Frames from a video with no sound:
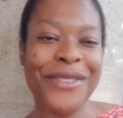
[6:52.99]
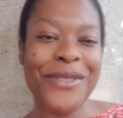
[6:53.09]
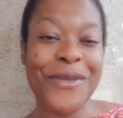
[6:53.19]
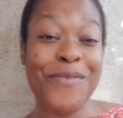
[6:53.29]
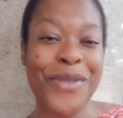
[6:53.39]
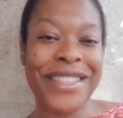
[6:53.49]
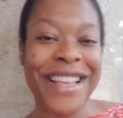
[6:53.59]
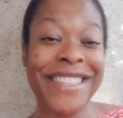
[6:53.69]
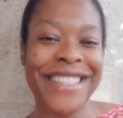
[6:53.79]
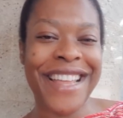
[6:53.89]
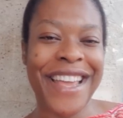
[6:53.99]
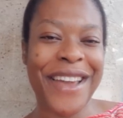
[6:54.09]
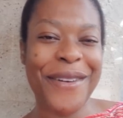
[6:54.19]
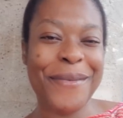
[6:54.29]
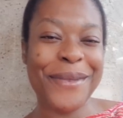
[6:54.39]
you know, butter
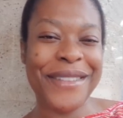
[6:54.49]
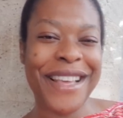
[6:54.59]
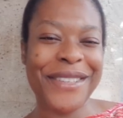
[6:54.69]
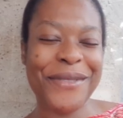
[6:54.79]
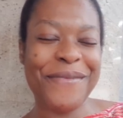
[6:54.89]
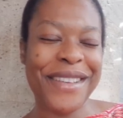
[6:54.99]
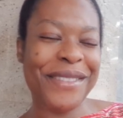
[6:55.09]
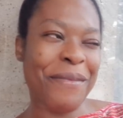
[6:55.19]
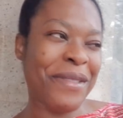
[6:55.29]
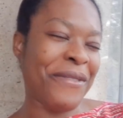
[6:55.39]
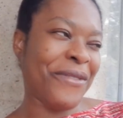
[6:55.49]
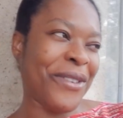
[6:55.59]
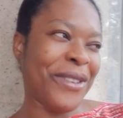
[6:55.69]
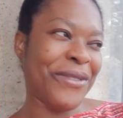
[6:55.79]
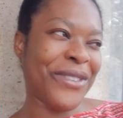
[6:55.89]
Chinenye up so that she'll make something for
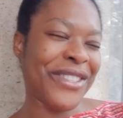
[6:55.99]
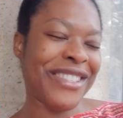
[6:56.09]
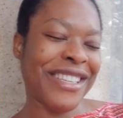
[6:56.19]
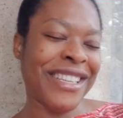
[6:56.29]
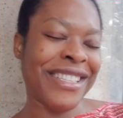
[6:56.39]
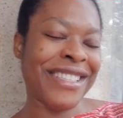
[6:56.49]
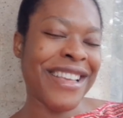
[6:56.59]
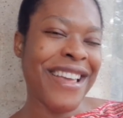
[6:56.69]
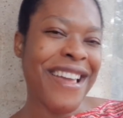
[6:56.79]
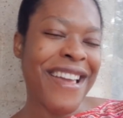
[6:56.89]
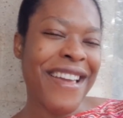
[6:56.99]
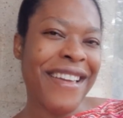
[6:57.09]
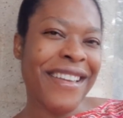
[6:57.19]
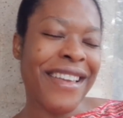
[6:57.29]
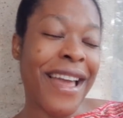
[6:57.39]
all of us to eat.
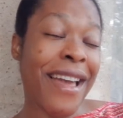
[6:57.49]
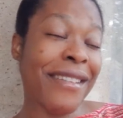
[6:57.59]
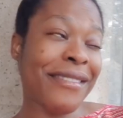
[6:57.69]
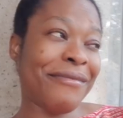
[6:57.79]
Yeah,